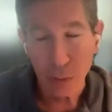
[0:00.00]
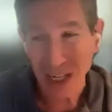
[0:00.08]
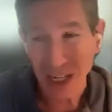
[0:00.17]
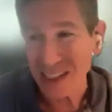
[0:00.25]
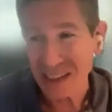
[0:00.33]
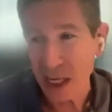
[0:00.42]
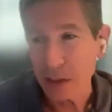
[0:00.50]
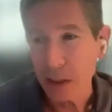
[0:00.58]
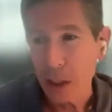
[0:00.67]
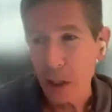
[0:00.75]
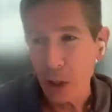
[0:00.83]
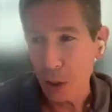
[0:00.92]
But as I
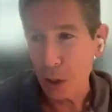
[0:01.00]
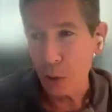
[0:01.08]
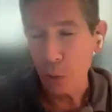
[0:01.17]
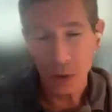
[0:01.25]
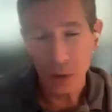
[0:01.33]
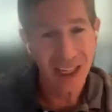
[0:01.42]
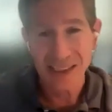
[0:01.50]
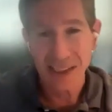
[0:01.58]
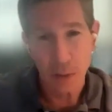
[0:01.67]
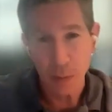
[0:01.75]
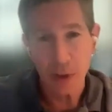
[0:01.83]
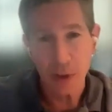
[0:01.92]
said, all with
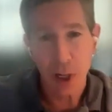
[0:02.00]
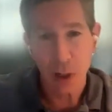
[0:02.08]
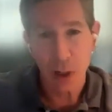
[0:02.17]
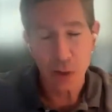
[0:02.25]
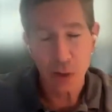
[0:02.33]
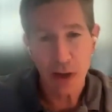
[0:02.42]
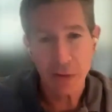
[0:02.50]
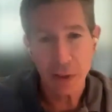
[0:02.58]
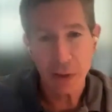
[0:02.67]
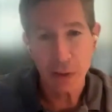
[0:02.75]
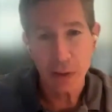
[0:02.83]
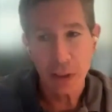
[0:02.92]
less than $1 million in
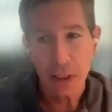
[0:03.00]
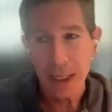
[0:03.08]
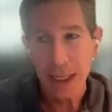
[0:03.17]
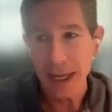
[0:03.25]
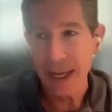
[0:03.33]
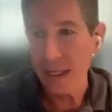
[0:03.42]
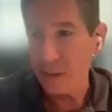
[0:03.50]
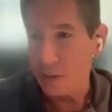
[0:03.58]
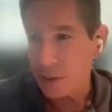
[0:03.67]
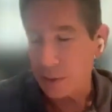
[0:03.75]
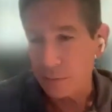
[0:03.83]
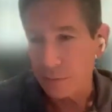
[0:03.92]
revenue.
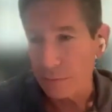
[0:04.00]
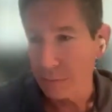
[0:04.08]
And,